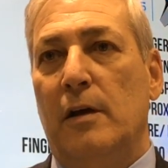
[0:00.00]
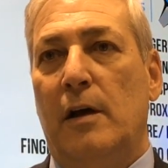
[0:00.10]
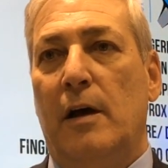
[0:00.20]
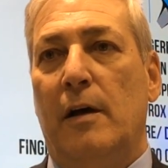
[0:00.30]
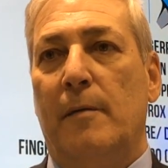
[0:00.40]

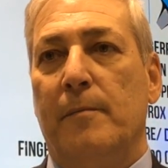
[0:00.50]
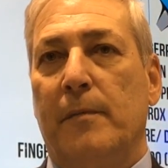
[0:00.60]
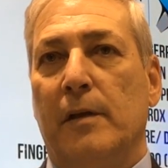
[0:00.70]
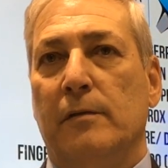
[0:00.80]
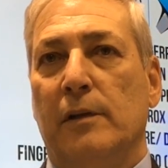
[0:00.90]

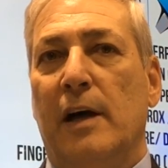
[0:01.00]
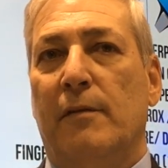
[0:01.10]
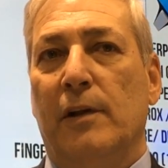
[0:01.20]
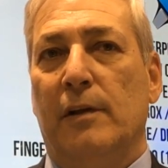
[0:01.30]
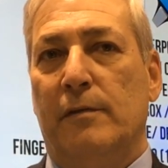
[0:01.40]
uh,
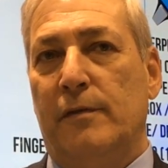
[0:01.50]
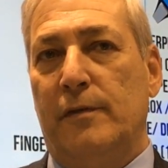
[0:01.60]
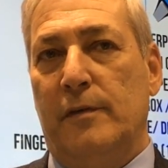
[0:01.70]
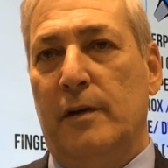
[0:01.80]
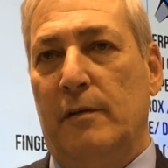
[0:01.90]
level
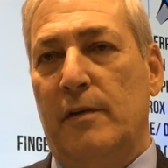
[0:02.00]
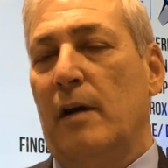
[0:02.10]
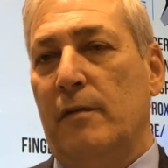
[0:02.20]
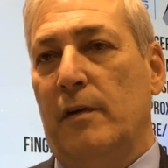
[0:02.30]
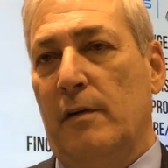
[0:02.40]
of,
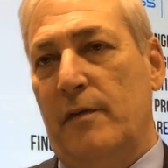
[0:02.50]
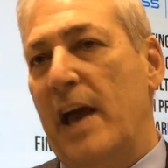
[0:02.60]
of, of,